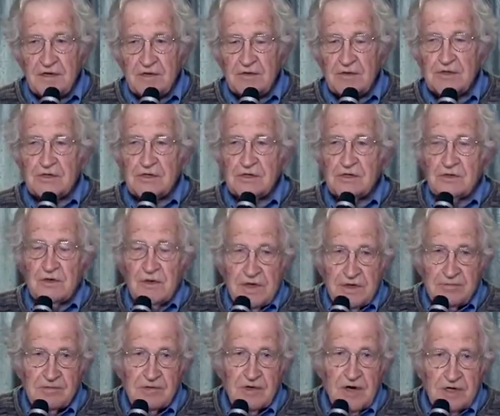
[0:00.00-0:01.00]
was to
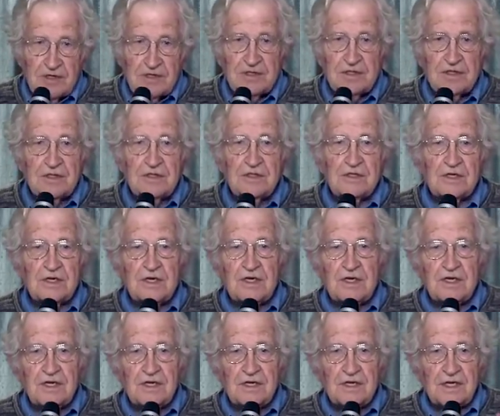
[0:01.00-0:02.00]
scream Russians
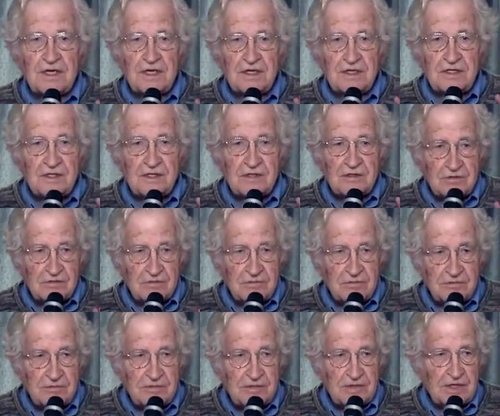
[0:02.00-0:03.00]
and to